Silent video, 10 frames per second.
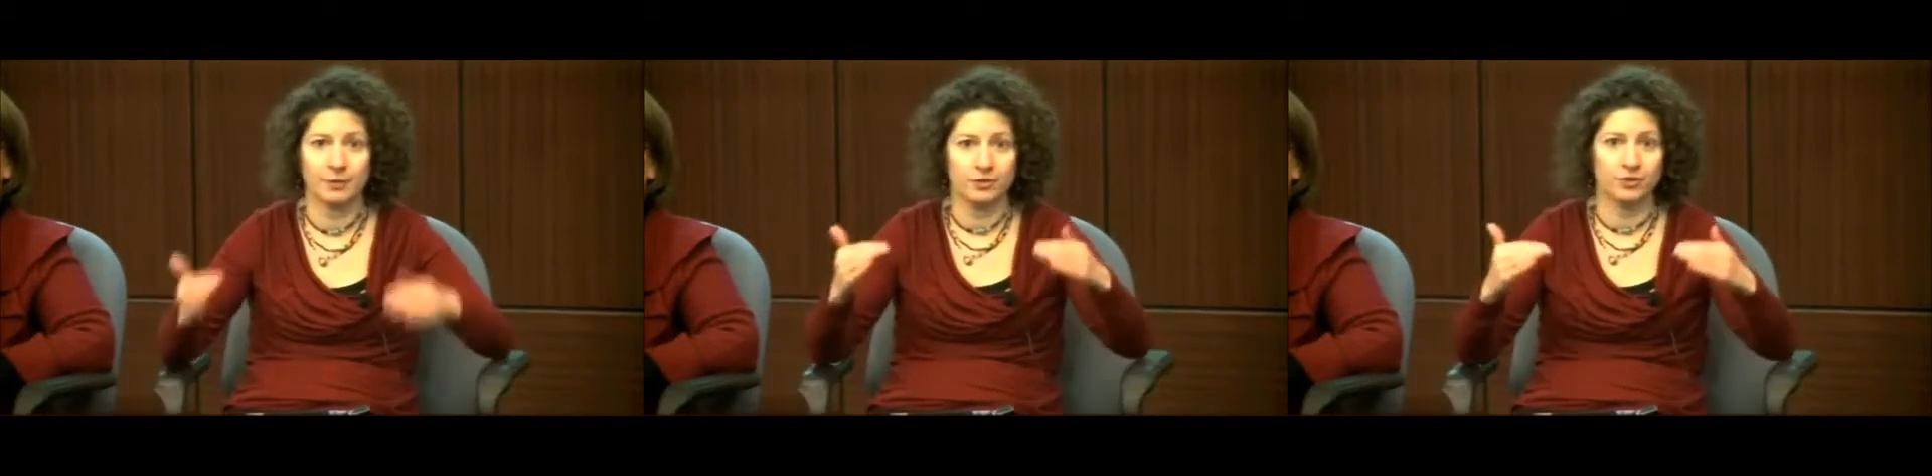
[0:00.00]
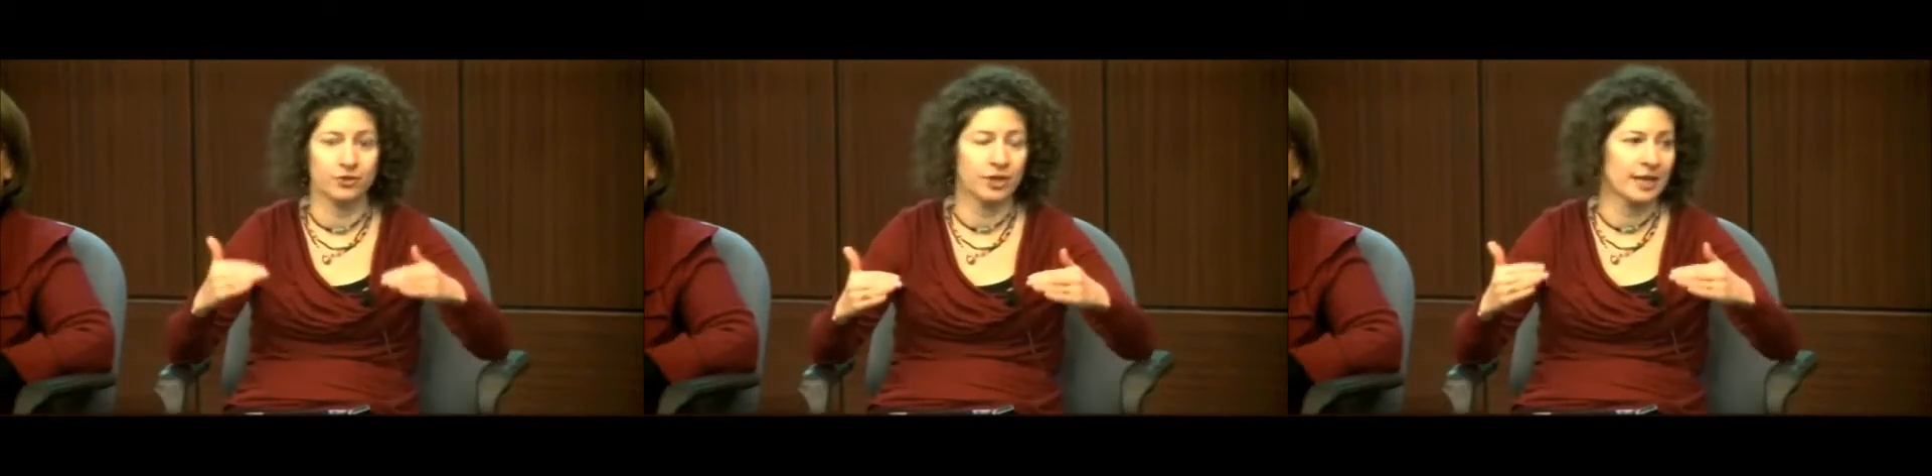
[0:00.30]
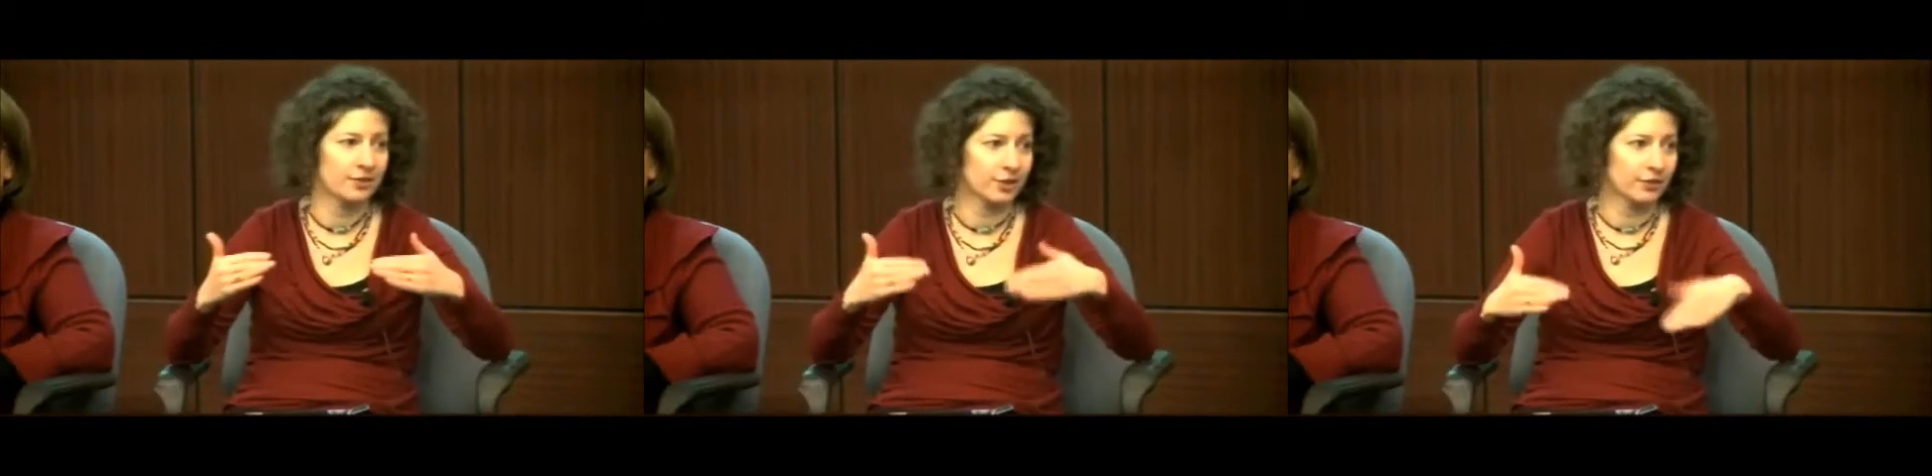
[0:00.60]
which is
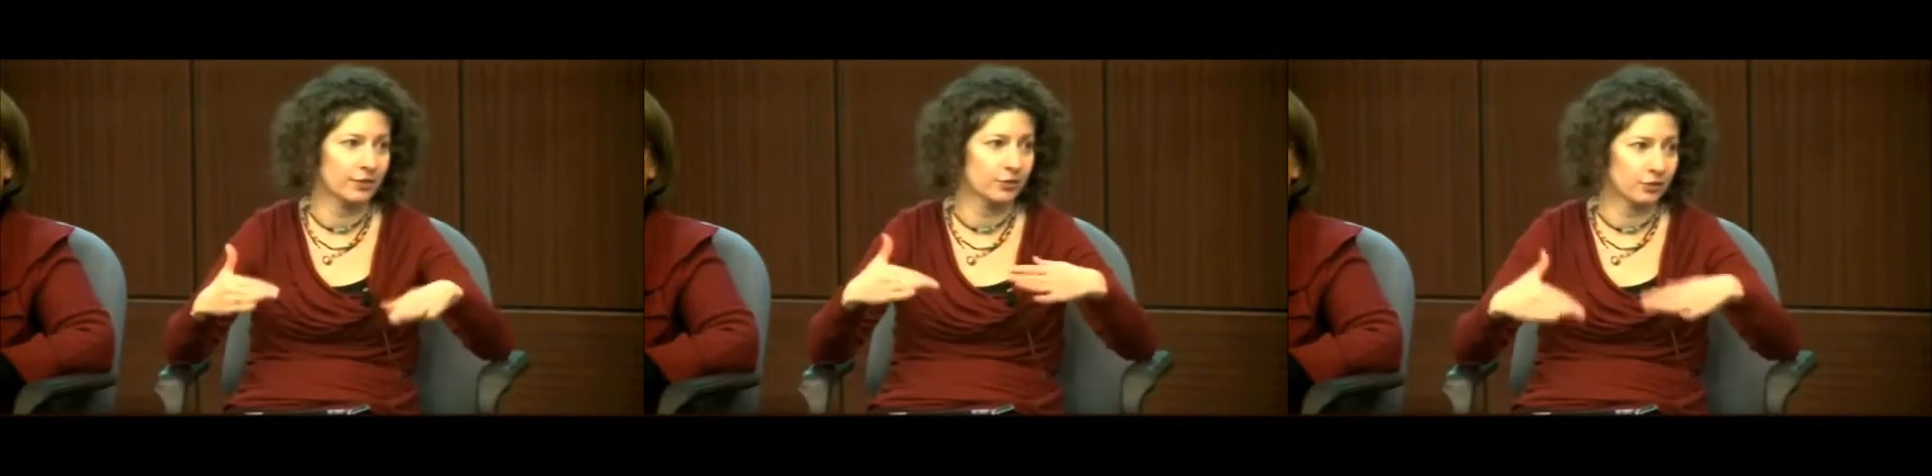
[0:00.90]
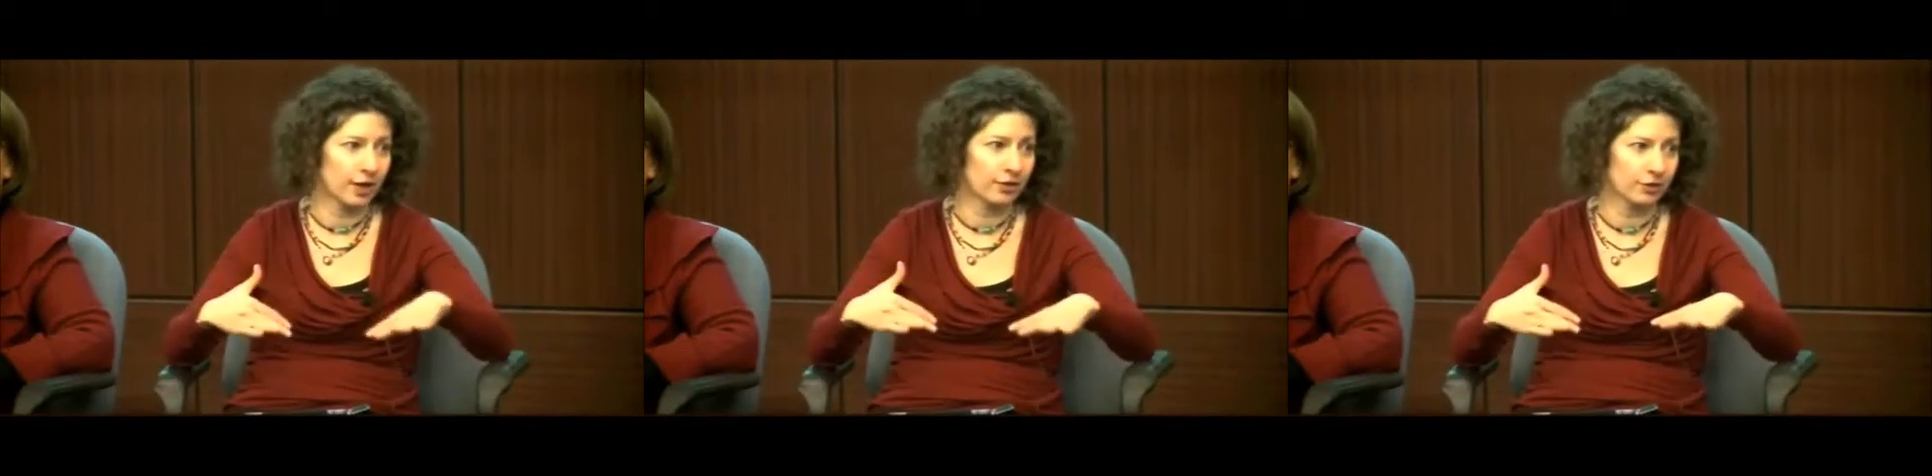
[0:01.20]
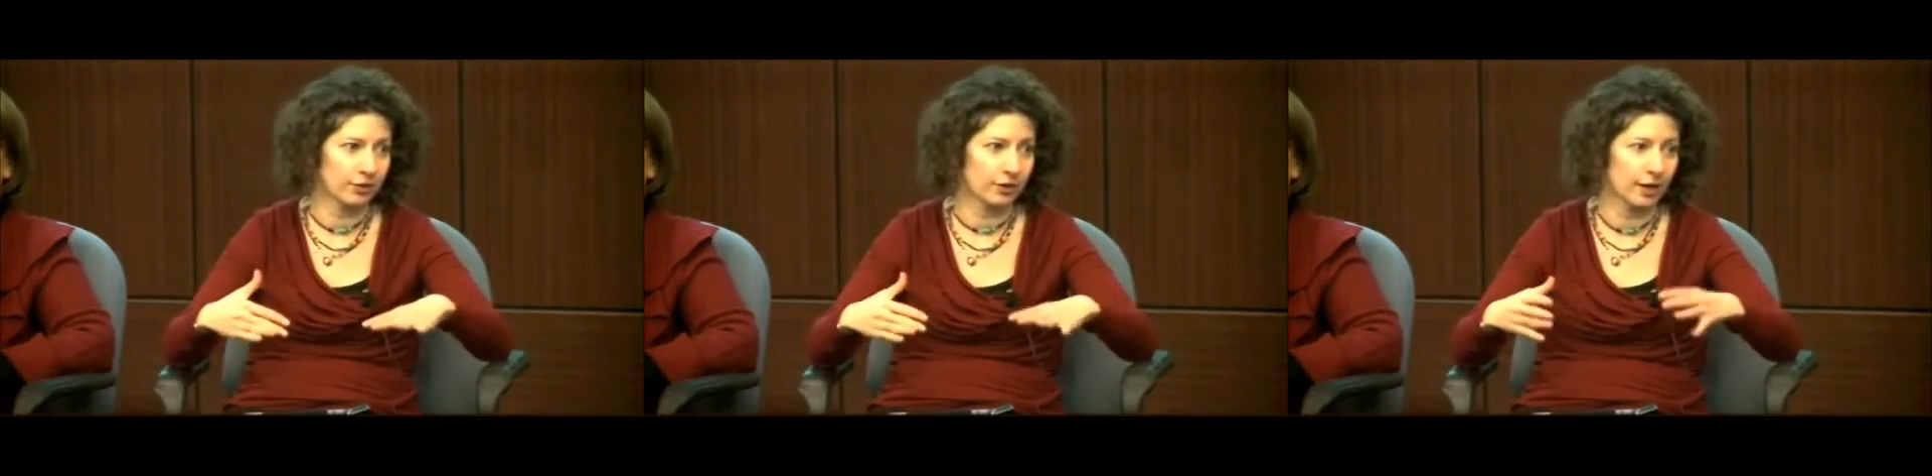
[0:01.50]
changing the
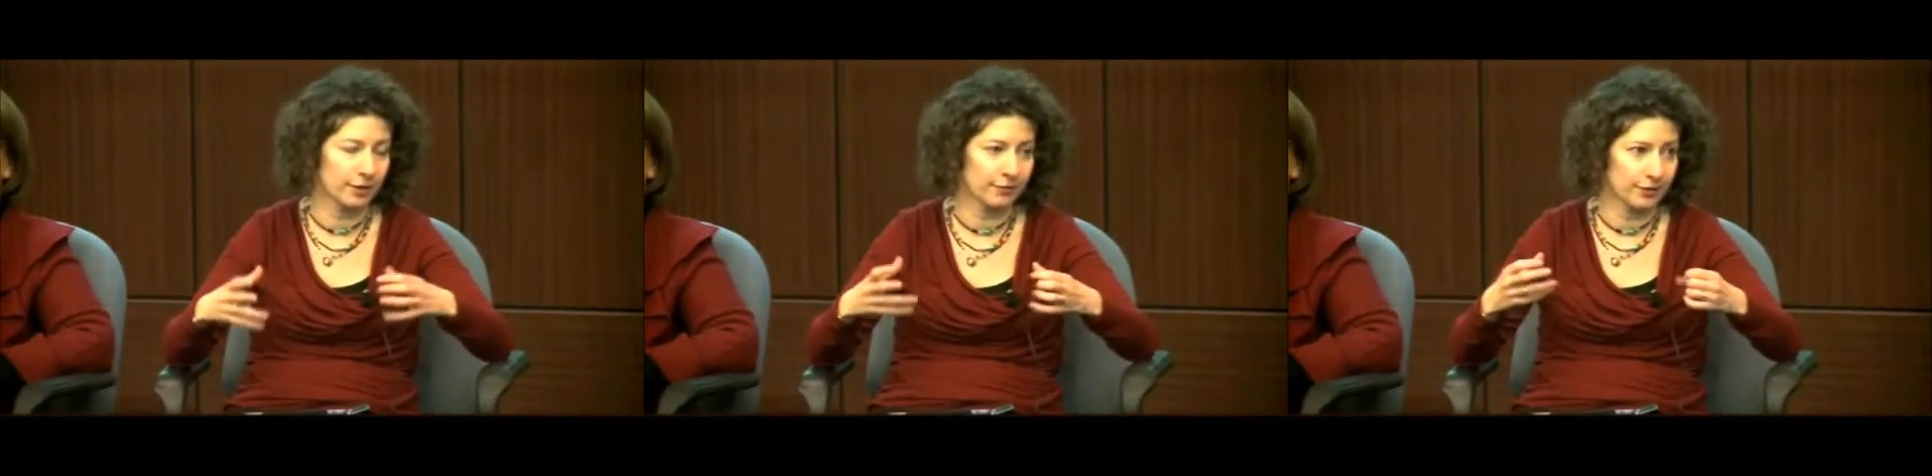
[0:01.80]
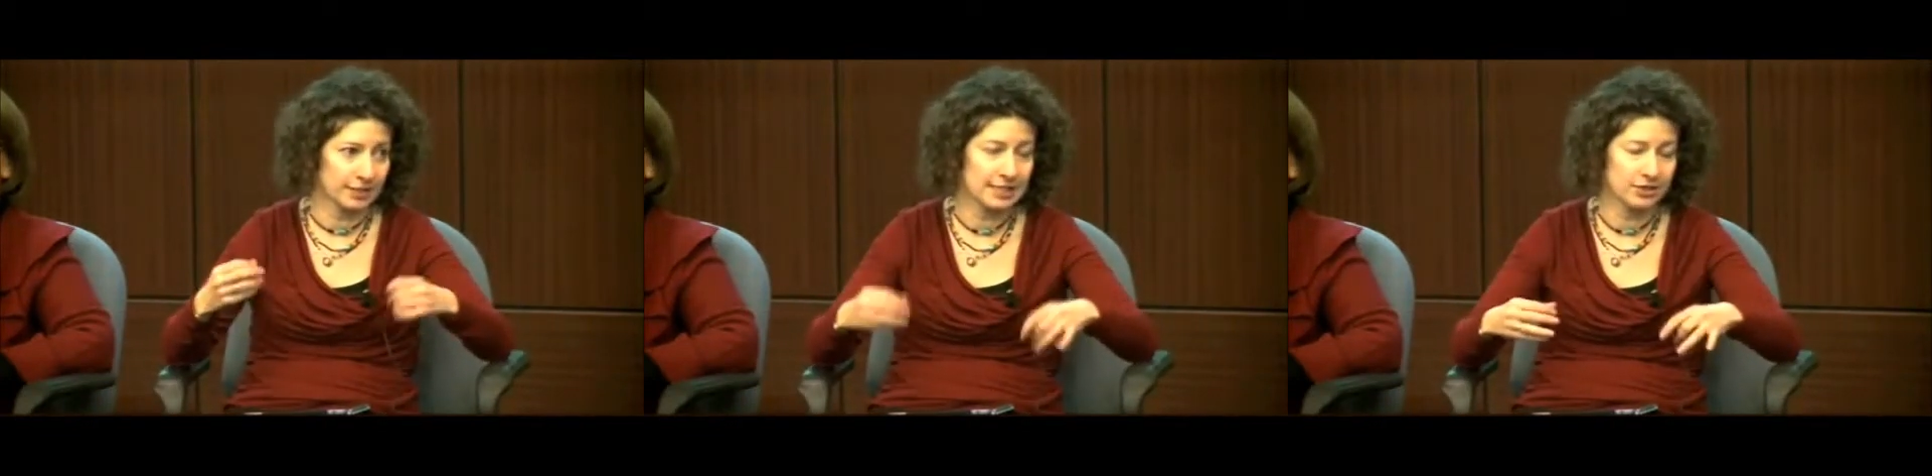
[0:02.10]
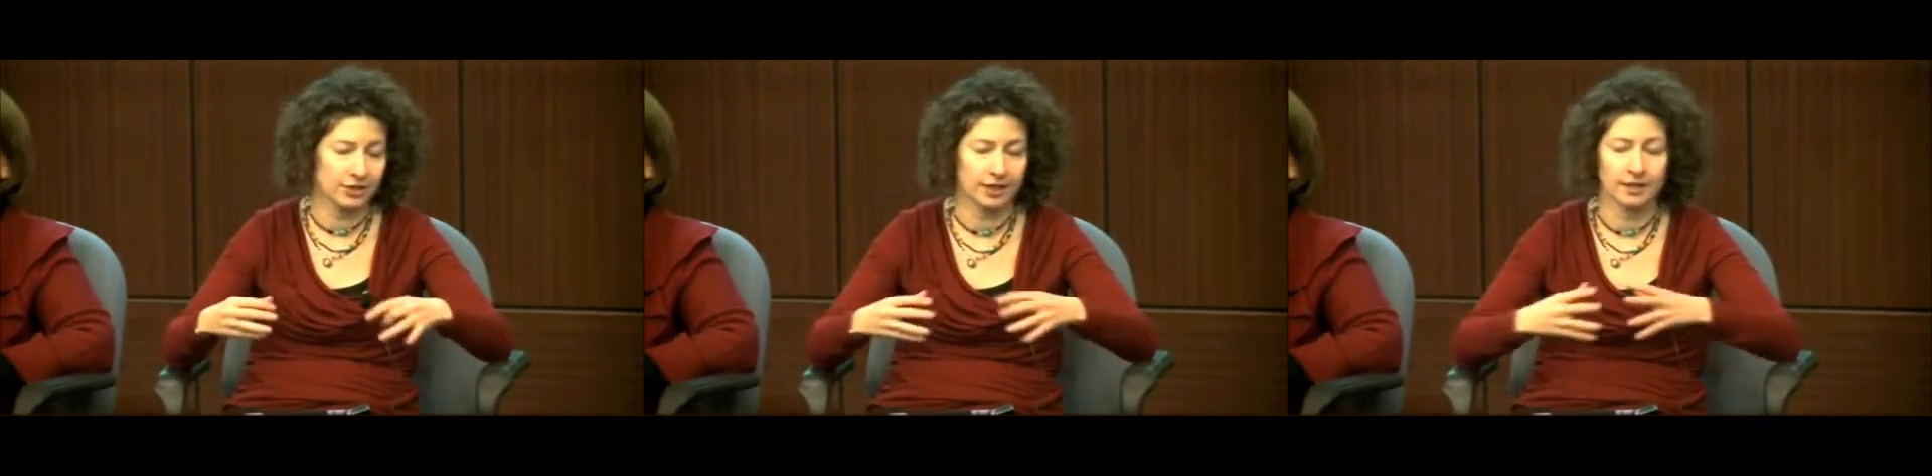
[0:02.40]
structure of the
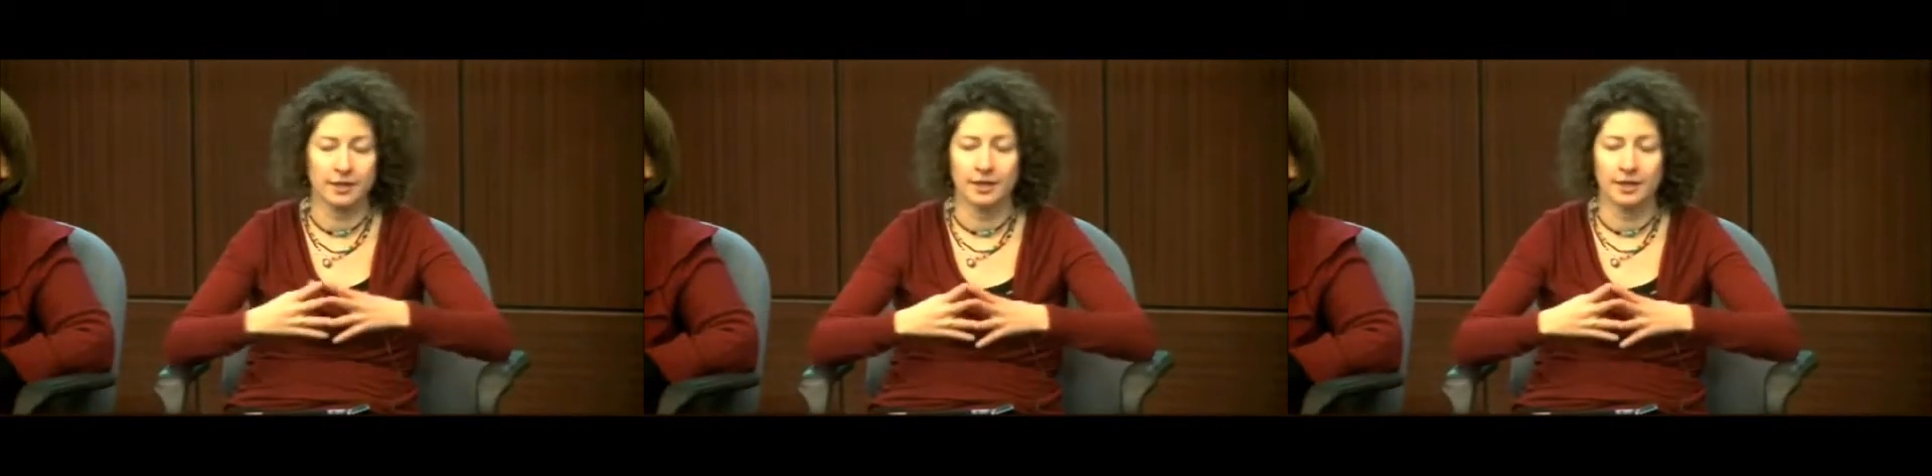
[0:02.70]
teaching.